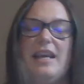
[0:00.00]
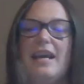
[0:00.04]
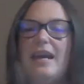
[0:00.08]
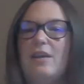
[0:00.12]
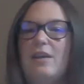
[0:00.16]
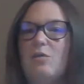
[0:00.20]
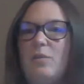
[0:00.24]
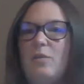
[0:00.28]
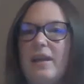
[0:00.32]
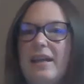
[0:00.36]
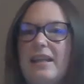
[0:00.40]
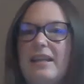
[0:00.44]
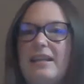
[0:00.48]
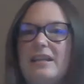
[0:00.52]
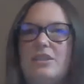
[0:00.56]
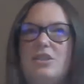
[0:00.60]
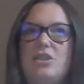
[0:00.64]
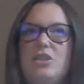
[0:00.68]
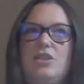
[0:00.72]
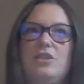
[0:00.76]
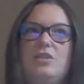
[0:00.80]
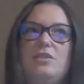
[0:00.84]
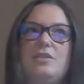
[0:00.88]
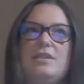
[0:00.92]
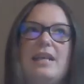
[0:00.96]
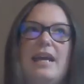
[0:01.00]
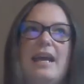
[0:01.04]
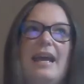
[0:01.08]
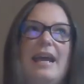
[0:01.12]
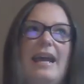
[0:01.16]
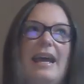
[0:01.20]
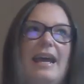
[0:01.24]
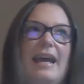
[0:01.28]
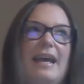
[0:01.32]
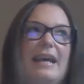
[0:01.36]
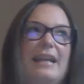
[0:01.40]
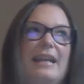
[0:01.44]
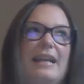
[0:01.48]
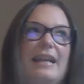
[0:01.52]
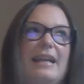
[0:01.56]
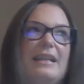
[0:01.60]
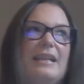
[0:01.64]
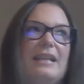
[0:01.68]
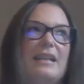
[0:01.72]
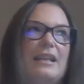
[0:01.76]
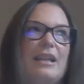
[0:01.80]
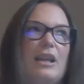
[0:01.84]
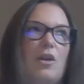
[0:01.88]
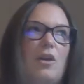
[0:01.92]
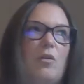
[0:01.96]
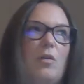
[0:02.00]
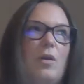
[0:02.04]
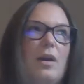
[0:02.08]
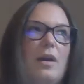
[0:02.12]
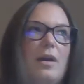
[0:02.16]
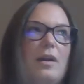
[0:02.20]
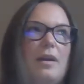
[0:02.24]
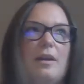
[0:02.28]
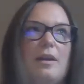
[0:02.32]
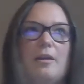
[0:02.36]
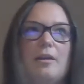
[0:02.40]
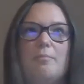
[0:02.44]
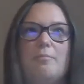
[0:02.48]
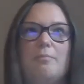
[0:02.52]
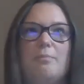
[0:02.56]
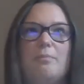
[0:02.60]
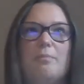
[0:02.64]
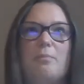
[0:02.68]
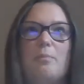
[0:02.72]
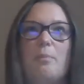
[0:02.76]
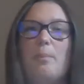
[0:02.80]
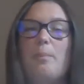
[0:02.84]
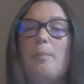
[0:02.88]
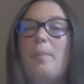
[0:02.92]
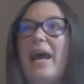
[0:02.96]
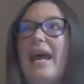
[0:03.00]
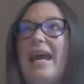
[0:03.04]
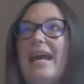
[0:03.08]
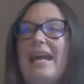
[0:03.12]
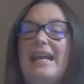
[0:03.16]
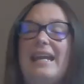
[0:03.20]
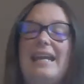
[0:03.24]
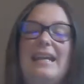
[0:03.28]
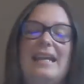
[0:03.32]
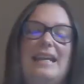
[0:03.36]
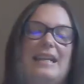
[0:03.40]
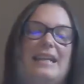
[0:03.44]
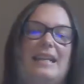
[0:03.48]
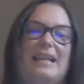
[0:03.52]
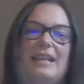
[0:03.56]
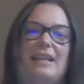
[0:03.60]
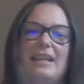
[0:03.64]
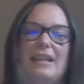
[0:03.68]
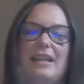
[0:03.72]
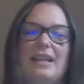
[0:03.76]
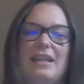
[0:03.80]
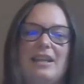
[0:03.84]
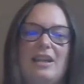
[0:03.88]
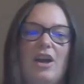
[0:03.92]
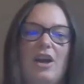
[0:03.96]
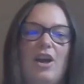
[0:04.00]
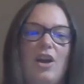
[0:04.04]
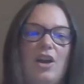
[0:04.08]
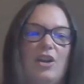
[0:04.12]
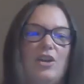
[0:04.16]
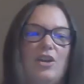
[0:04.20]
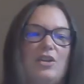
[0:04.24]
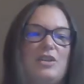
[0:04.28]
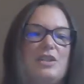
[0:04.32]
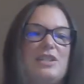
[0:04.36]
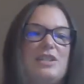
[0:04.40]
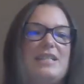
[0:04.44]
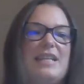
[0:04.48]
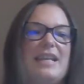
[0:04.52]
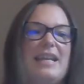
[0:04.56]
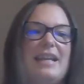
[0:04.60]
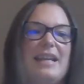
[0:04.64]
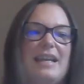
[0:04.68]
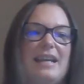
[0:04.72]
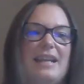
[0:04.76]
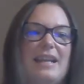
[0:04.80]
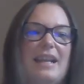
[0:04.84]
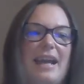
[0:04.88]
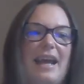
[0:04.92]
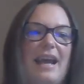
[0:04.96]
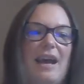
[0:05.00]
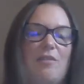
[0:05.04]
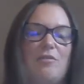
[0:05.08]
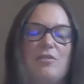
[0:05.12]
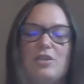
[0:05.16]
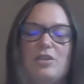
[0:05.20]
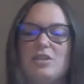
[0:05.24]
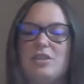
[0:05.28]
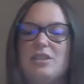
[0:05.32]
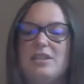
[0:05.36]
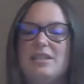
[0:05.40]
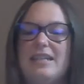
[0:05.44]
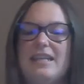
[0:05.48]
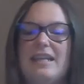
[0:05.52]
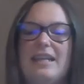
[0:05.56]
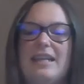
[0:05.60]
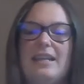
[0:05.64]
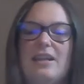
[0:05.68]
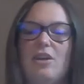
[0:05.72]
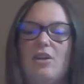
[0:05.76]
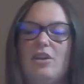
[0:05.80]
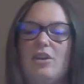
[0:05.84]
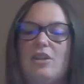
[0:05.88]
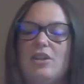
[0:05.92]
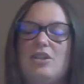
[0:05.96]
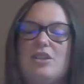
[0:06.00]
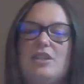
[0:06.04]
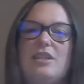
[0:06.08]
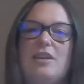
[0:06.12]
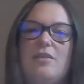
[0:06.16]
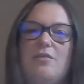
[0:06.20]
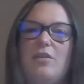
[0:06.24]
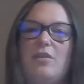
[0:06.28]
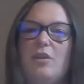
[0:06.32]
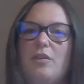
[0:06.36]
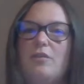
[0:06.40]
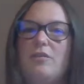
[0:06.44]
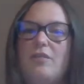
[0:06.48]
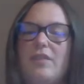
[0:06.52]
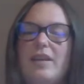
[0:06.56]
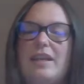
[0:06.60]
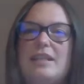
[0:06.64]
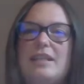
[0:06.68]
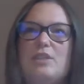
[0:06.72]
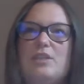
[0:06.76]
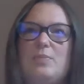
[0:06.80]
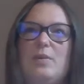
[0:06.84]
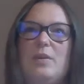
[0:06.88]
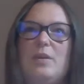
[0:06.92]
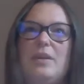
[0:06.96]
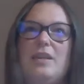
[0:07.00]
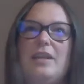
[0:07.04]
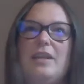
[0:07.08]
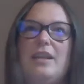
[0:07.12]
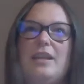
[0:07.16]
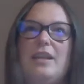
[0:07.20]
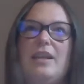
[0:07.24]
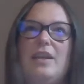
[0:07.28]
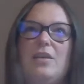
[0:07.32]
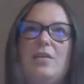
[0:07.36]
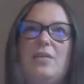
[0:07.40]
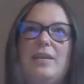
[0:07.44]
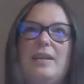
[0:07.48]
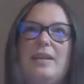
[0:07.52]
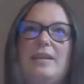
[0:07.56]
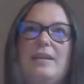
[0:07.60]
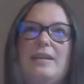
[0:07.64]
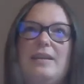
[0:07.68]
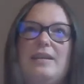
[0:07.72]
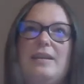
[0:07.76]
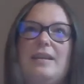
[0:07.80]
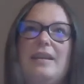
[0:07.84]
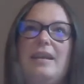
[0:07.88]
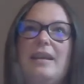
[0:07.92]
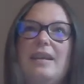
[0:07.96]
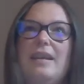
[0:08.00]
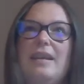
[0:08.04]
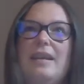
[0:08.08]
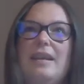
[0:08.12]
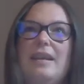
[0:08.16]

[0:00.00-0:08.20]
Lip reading: I had weight issues. I had, pain and hurts. And after seeing all your stuff on Facebook, and